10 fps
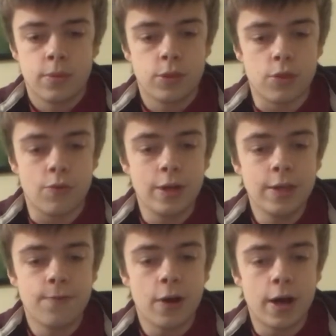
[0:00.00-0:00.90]
The
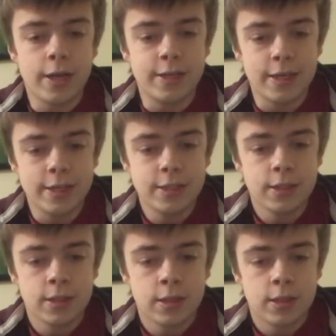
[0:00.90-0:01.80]
relief that I did,
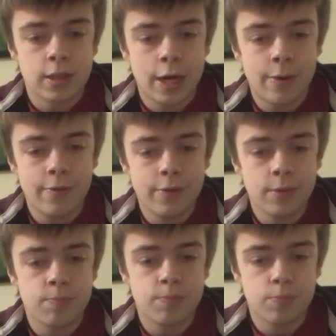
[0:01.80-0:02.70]

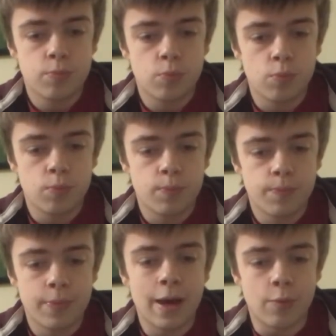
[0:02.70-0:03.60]
however,
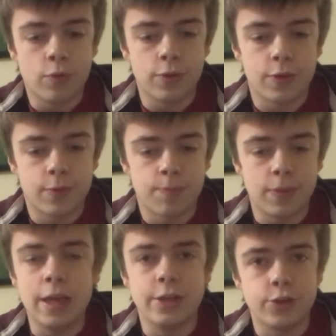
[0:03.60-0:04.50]
that was
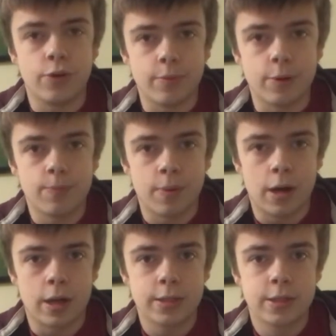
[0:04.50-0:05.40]
the enjoyment
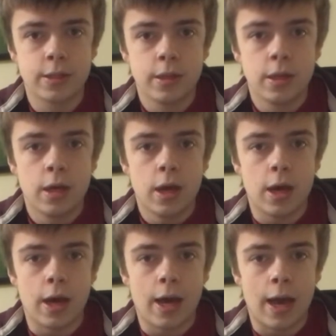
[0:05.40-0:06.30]
part,
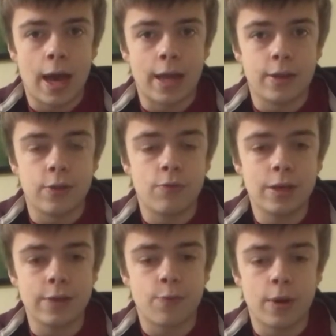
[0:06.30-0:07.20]
and the
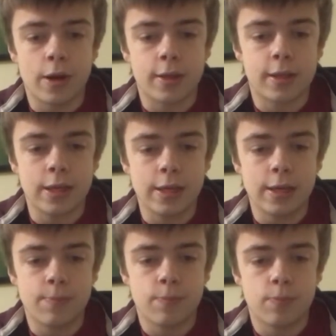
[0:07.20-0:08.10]
relief when I
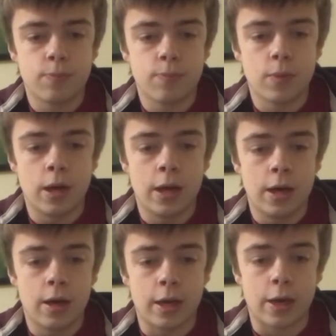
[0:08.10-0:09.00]
see,
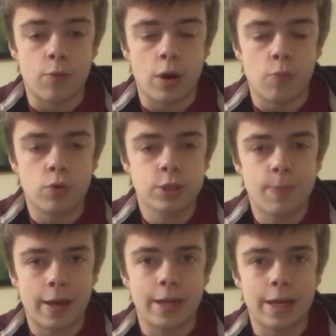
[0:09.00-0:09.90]
like I watch
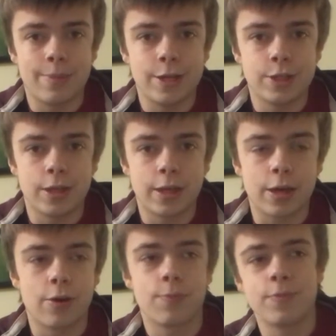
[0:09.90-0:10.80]
back an animation and I
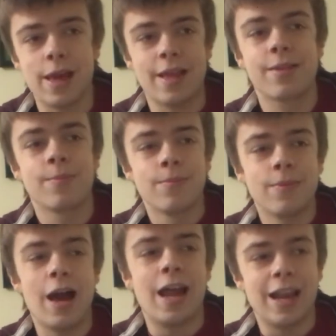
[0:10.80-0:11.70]
go, yes,
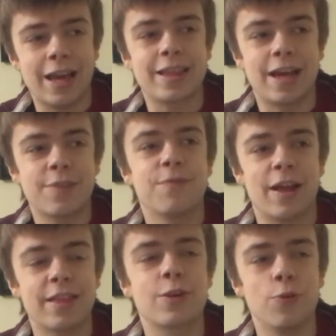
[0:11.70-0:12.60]
I like that,
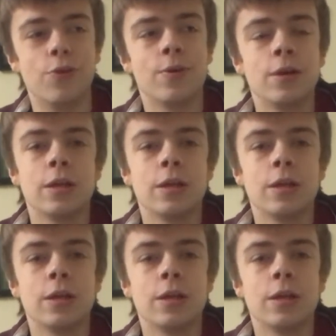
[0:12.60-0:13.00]
that's good.